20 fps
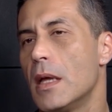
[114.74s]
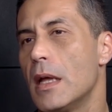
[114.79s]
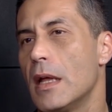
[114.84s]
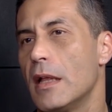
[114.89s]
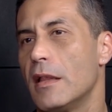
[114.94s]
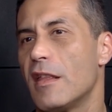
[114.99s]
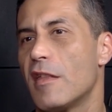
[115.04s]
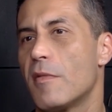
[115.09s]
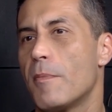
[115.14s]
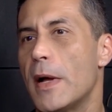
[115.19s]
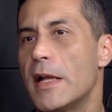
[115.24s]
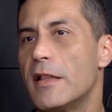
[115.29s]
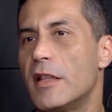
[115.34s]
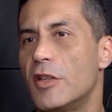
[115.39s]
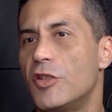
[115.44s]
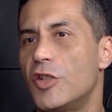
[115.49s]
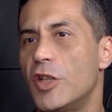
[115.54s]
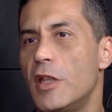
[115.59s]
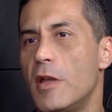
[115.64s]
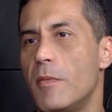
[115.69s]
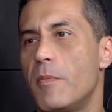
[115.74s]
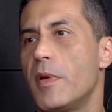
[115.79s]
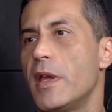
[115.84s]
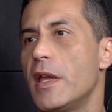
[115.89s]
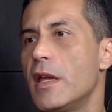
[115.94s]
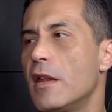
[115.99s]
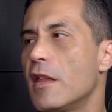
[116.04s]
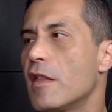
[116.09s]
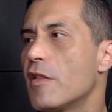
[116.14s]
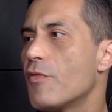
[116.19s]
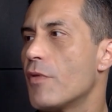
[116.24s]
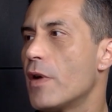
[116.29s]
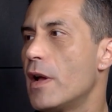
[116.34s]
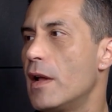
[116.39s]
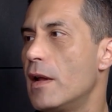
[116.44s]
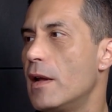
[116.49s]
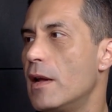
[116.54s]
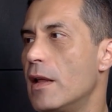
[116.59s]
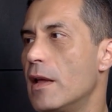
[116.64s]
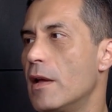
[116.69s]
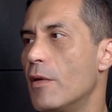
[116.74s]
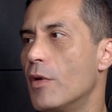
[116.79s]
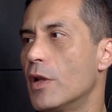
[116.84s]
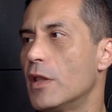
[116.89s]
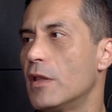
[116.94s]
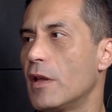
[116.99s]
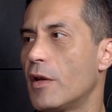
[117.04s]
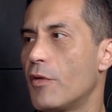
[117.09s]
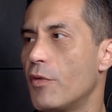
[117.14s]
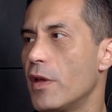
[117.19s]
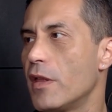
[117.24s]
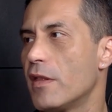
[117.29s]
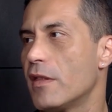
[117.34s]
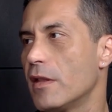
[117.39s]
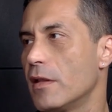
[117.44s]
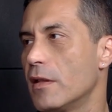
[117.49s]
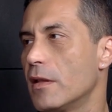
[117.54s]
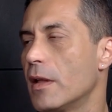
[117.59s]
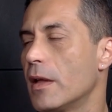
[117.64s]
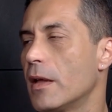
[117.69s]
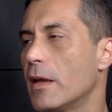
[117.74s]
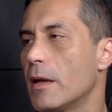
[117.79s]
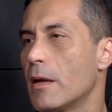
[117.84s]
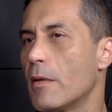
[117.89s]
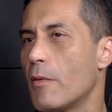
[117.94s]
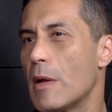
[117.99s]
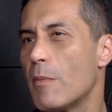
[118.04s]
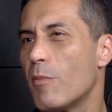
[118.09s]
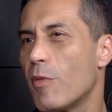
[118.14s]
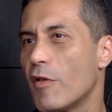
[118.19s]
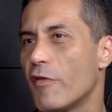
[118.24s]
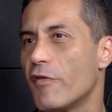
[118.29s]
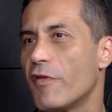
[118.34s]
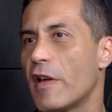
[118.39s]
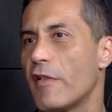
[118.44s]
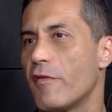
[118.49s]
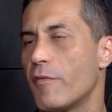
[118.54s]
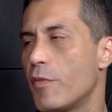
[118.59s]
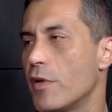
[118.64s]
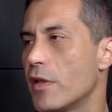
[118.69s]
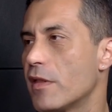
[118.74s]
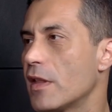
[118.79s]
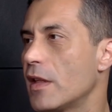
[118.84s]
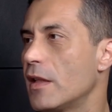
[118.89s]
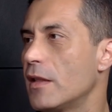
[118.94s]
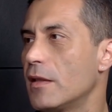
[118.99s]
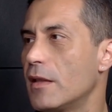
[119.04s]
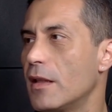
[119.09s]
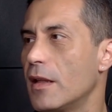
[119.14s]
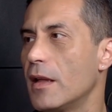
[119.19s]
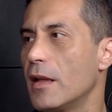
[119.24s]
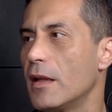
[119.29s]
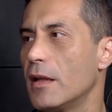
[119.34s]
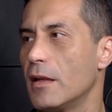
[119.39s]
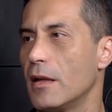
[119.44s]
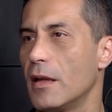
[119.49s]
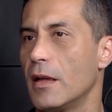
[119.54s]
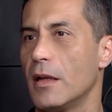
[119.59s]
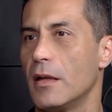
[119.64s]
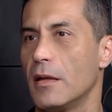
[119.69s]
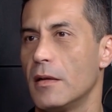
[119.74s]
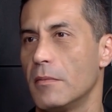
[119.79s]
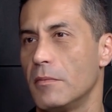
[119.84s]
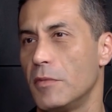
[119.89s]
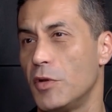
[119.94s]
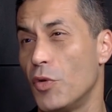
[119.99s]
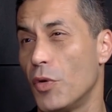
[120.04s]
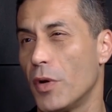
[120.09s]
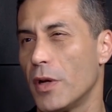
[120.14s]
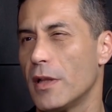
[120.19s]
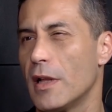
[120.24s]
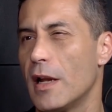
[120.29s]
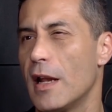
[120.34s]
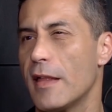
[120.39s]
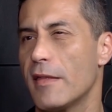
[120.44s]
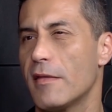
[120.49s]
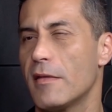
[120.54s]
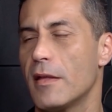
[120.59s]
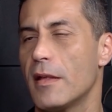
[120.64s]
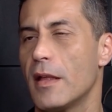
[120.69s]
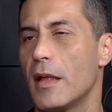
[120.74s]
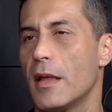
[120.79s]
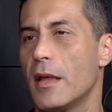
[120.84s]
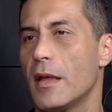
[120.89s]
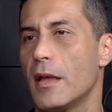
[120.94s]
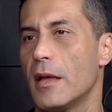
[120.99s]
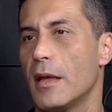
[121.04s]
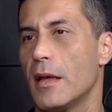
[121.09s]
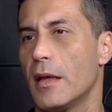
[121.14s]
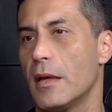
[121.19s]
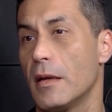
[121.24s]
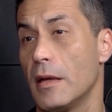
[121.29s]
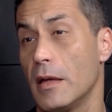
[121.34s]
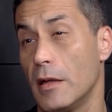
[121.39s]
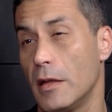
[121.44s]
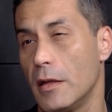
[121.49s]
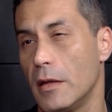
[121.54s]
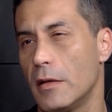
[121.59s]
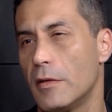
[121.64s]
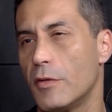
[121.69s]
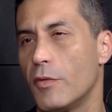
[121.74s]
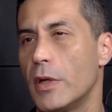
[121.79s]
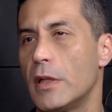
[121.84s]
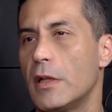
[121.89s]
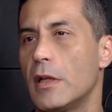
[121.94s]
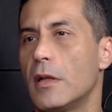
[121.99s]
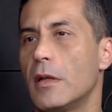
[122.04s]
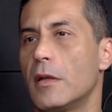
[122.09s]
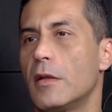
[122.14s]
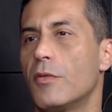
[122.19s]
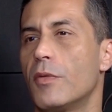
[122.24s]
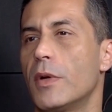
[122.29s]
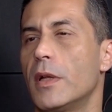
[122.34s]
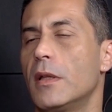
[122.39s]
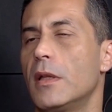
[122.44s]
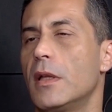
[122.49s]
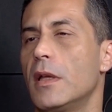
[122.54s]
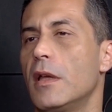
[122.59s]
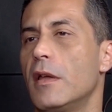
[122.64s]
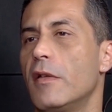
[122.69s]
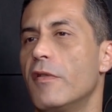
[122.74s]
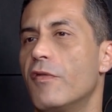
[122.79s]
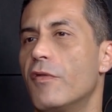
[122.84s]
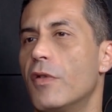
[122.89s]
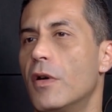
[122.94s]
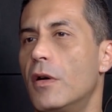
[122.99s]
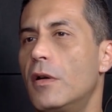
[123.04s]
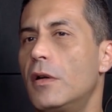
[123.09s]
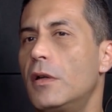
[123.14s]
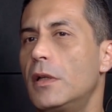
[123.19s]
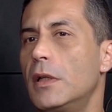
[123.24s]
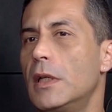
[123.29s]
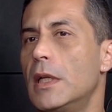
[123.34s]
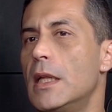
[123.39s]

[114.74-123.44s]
and despite the GDP in Israel was decreased in 1.5% during the last in 2024.